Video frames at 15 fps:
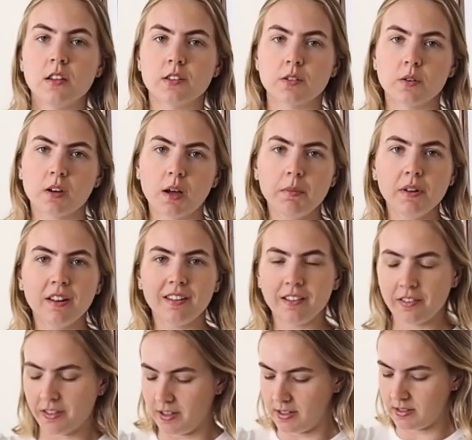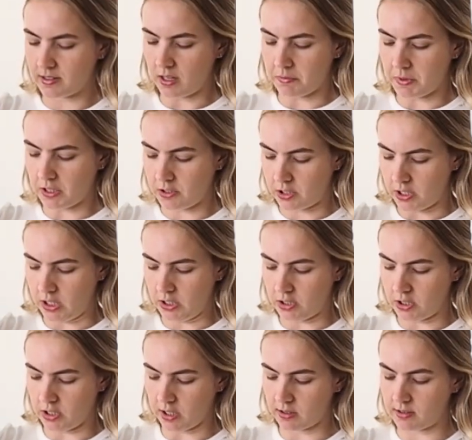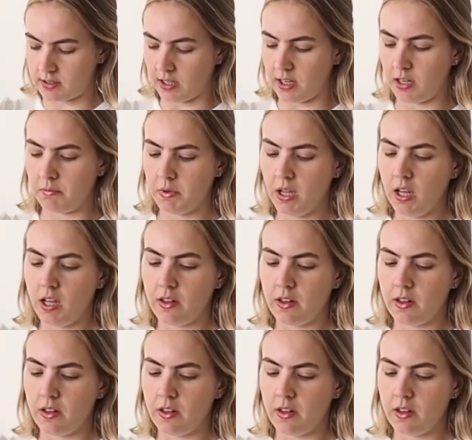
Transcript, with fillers: So a couple other things I might change next time.